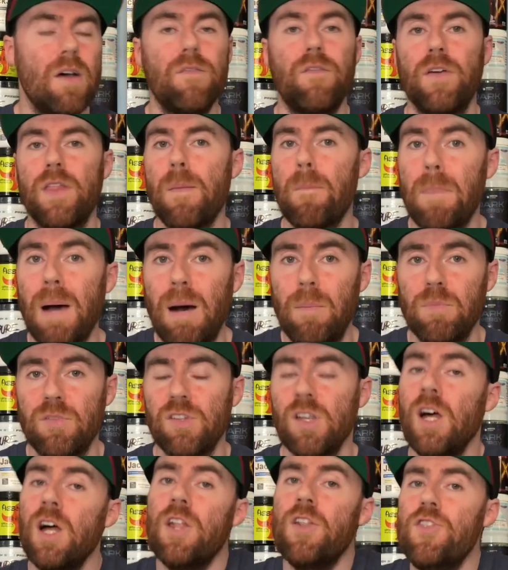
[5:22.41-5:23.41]
for the
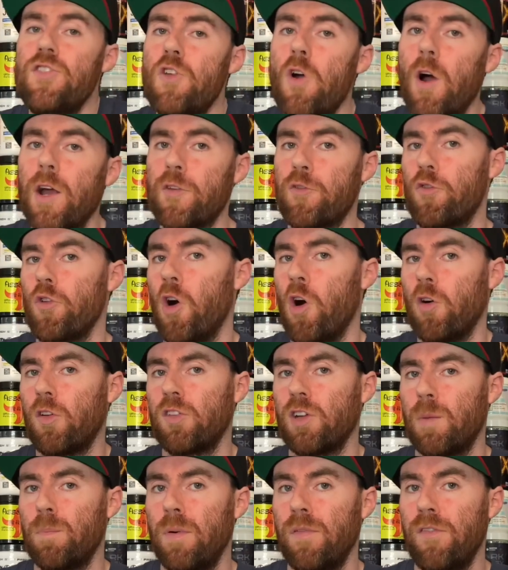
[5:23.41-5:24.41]
pump's nitric
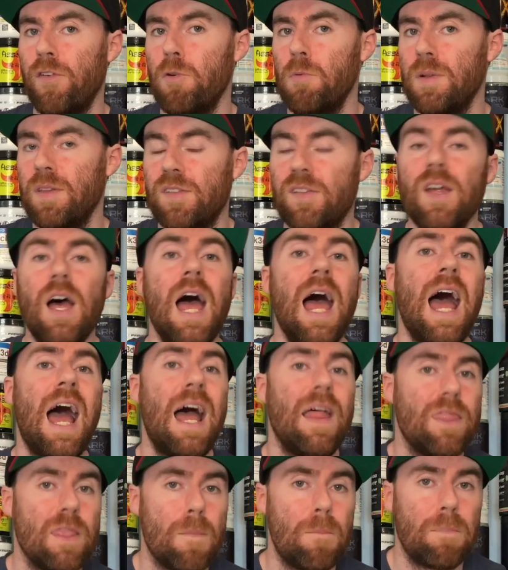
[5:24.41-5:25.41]
oxide performance
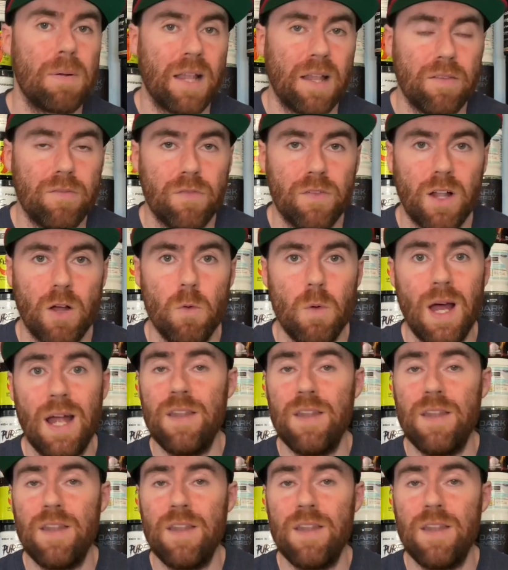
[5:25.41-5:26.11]
and the blood flow,